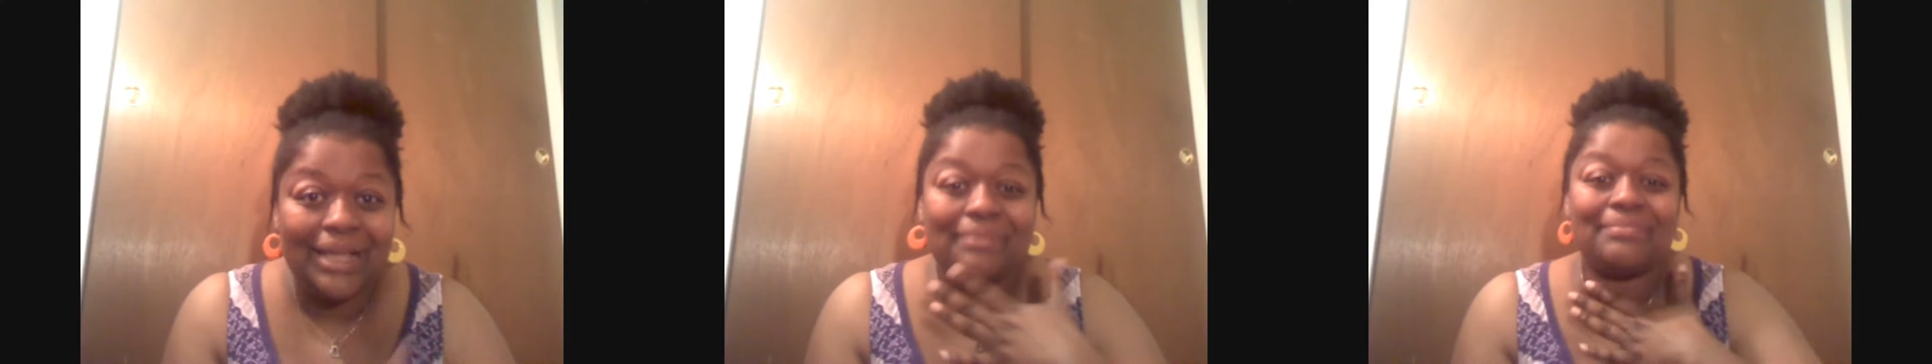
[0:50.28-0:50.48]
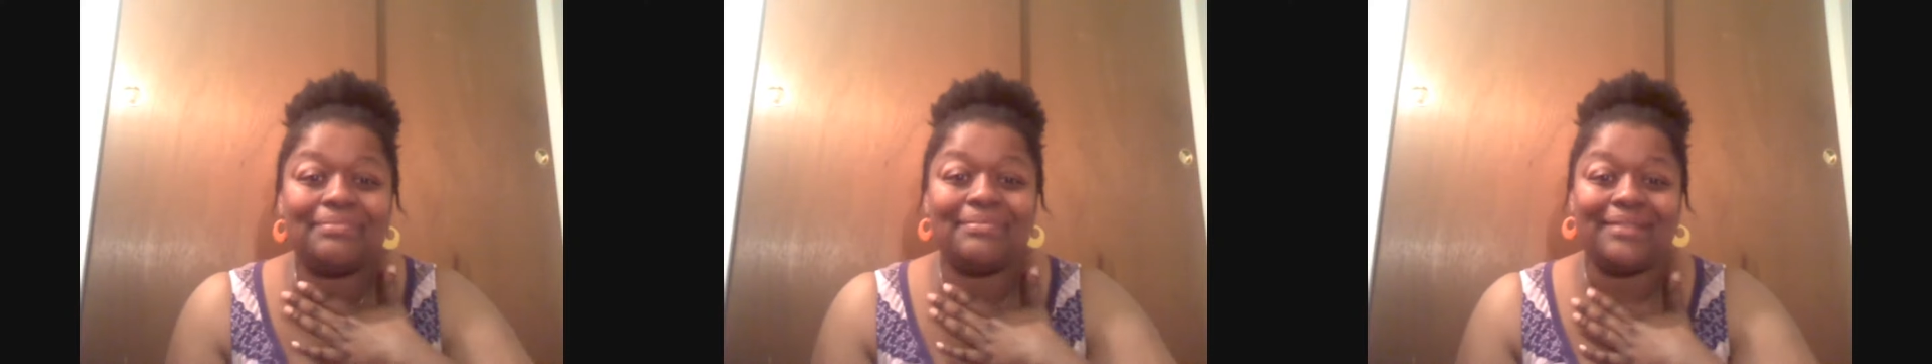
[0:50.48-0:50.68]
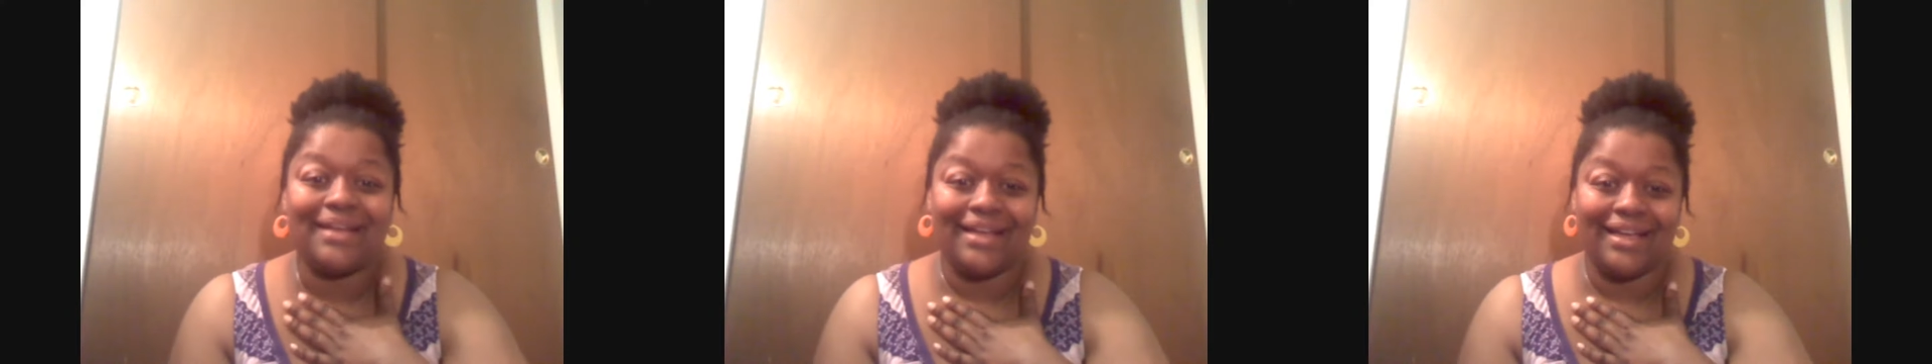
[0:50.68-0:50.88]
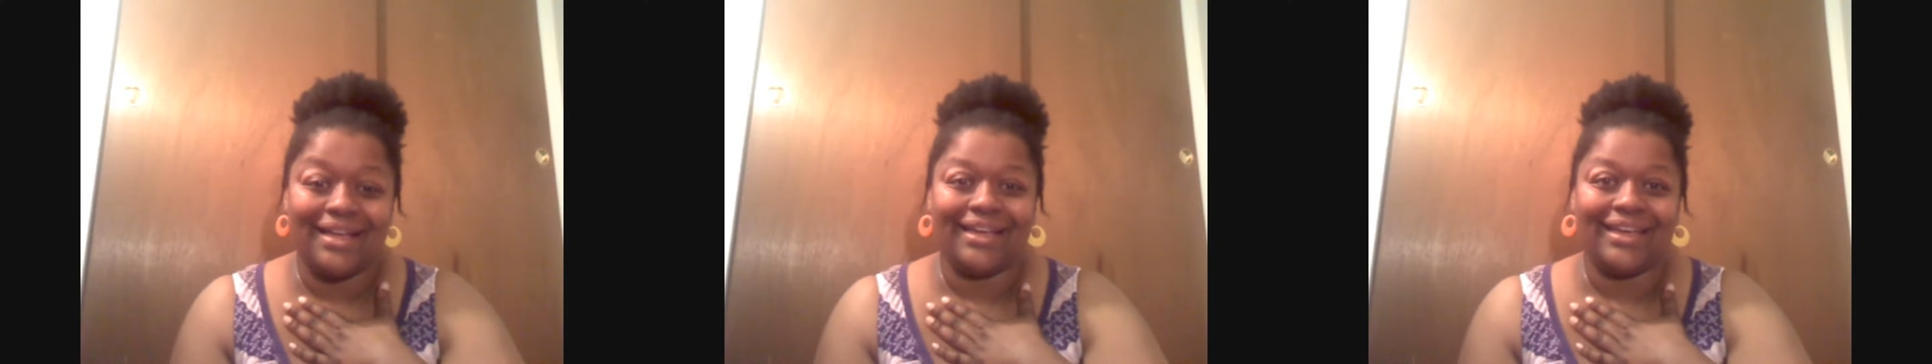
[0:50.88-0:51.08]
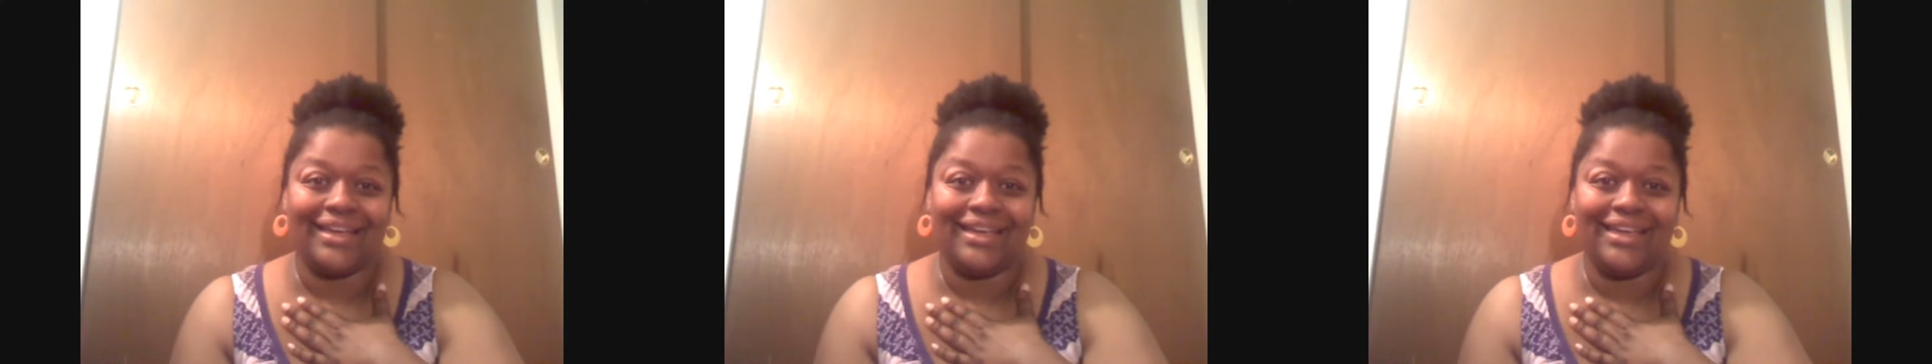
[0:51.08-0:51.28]

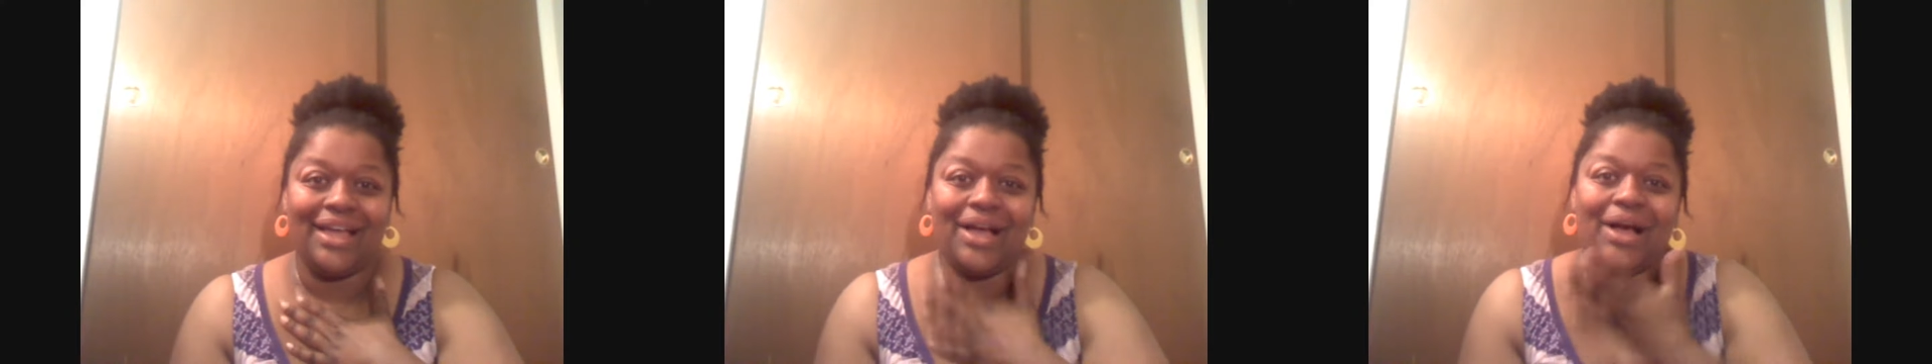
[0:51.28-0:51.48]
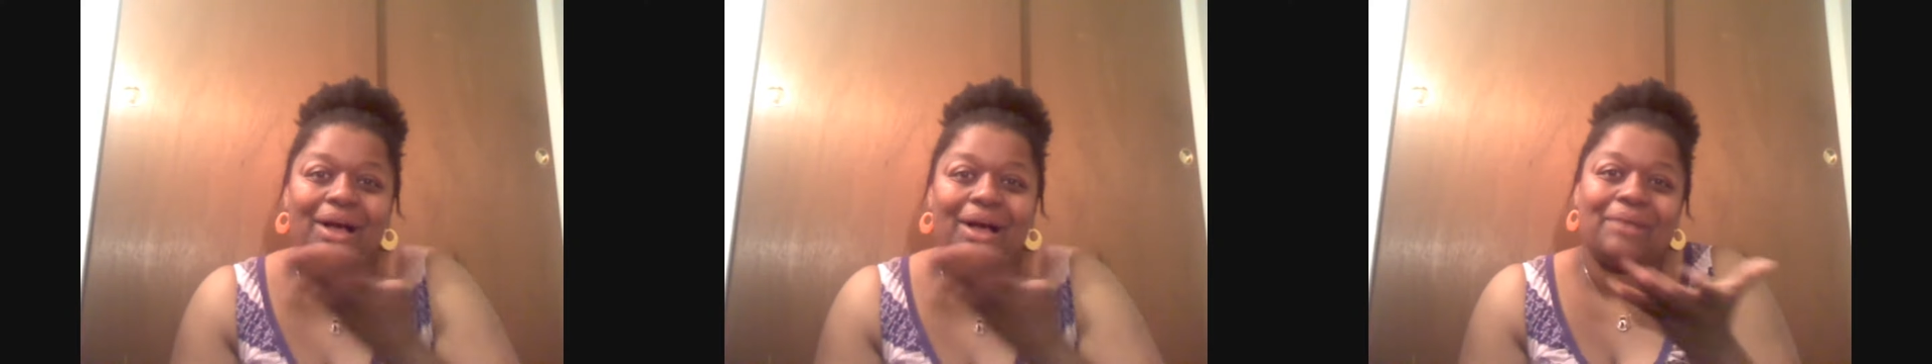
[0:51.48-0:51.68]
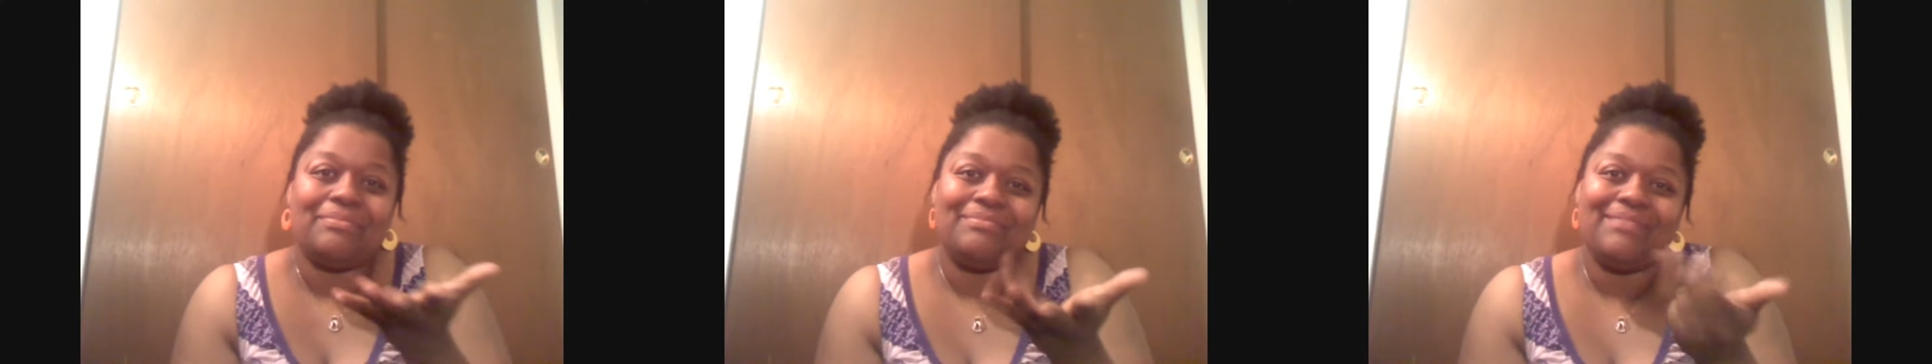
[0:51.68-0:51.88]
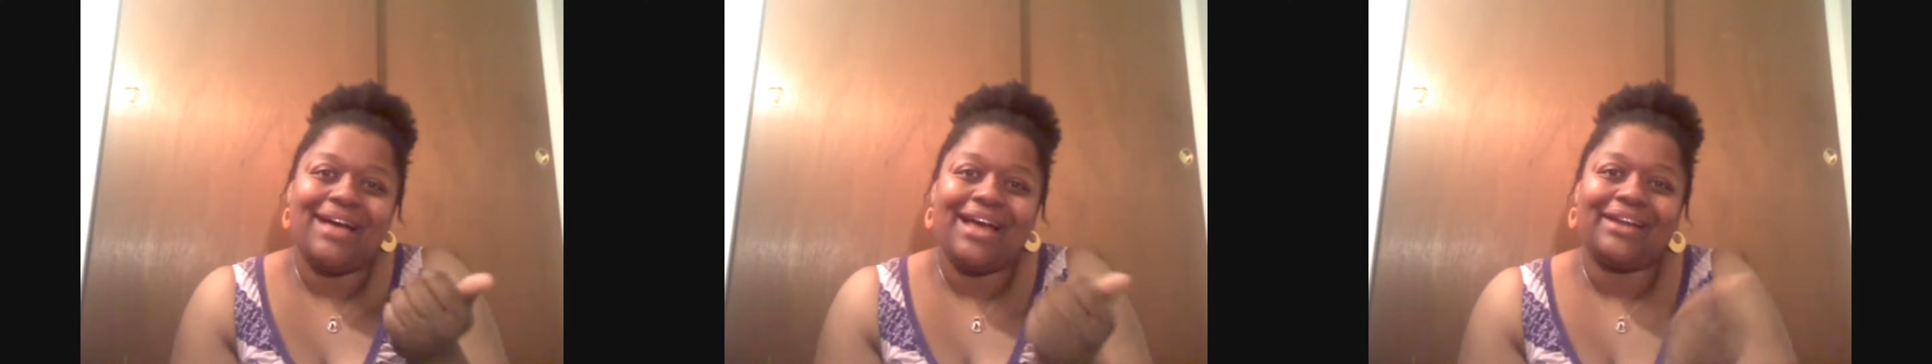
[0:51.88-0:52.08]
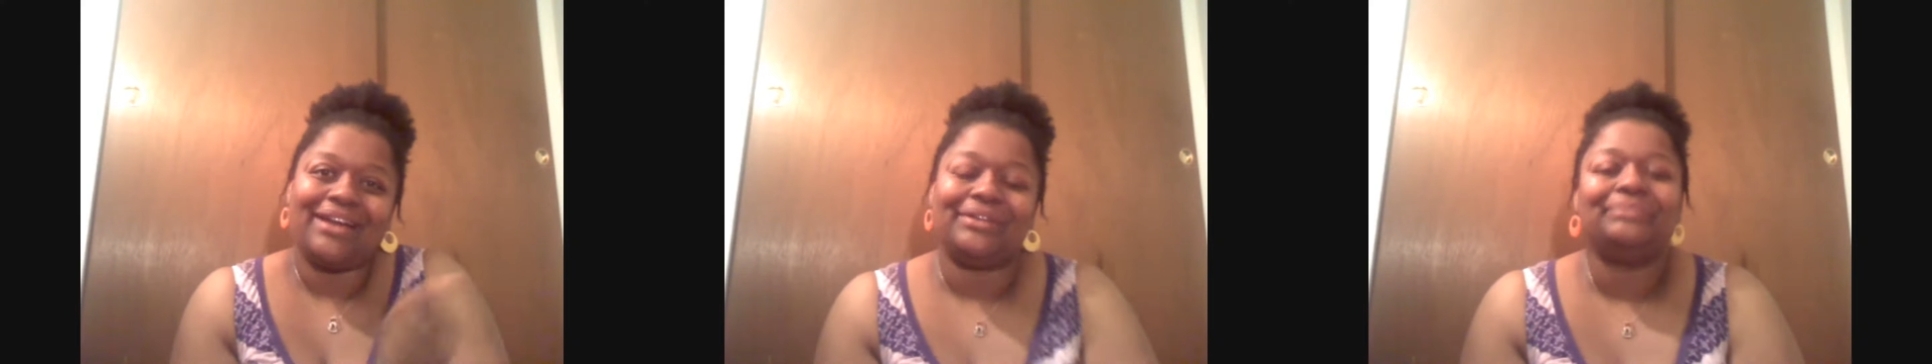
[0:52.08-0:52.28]
my alma
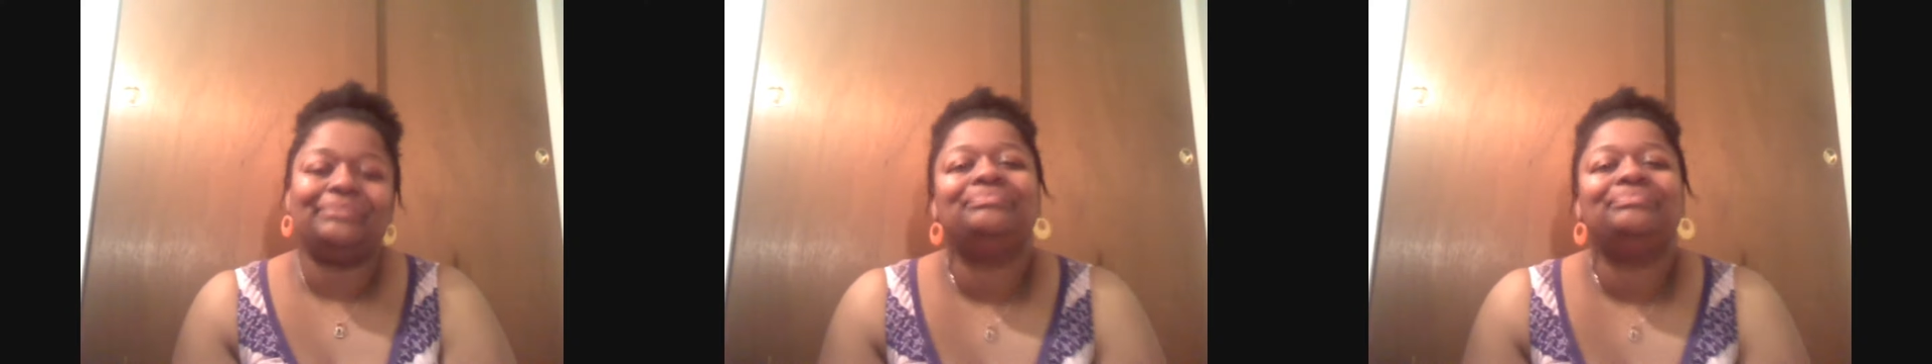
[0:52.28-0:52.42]
mater.